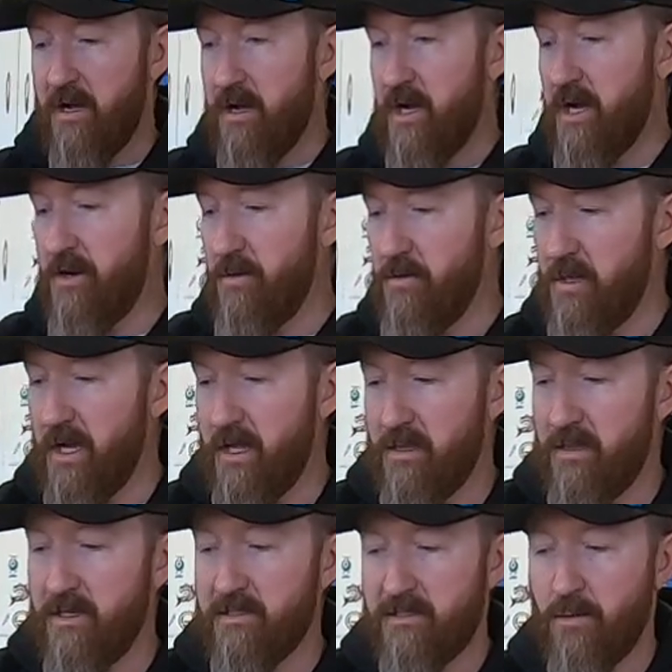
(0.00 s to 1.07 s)
I don't like
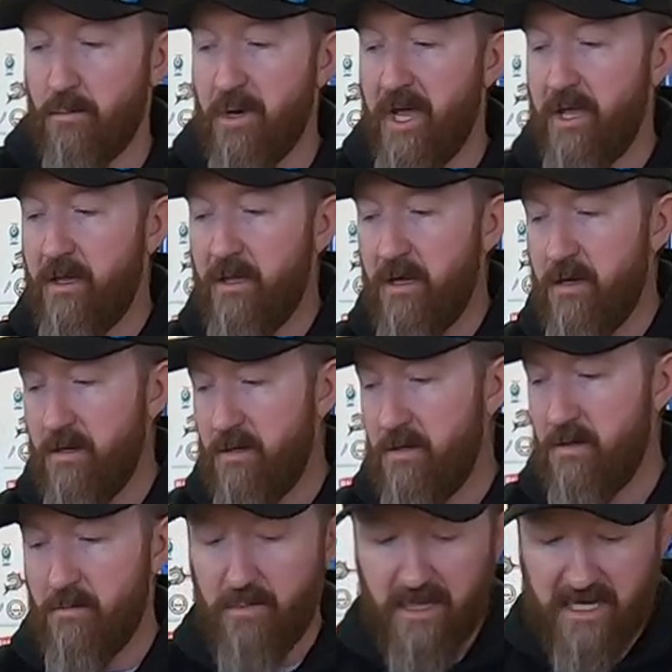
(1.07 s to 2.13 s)
these opaque
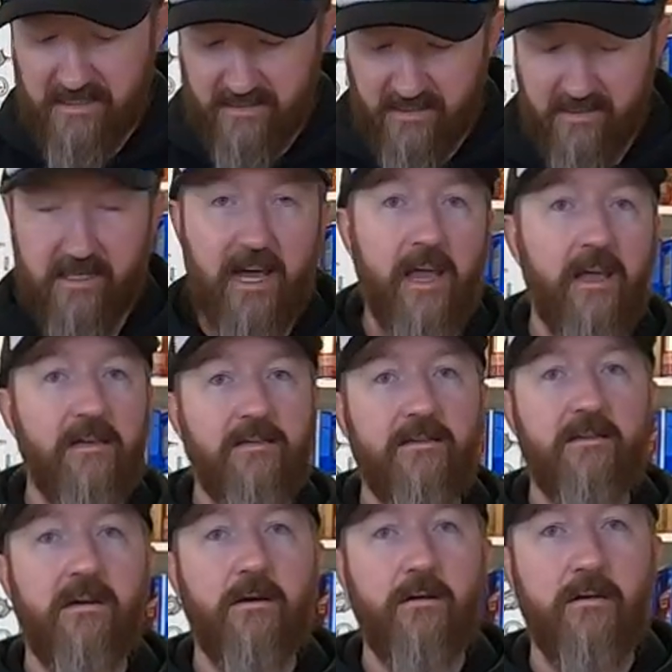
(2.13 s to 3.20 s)
plastic tanks.
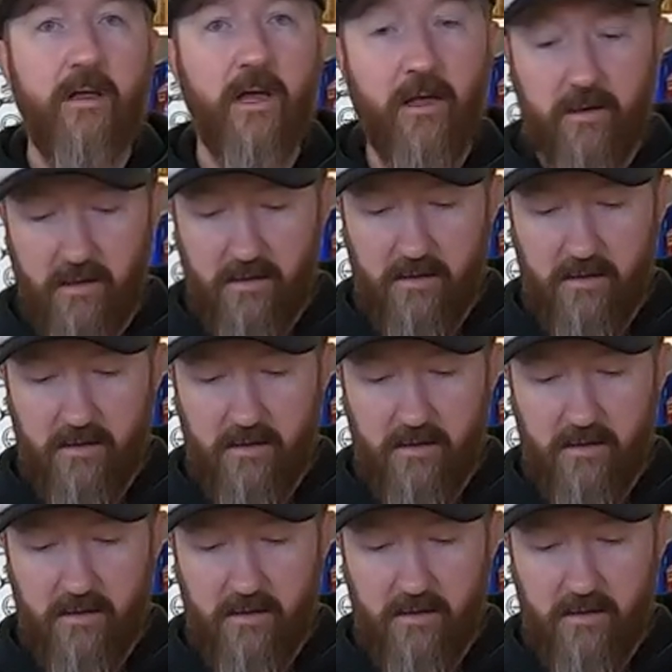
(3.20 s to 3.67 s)
I don't like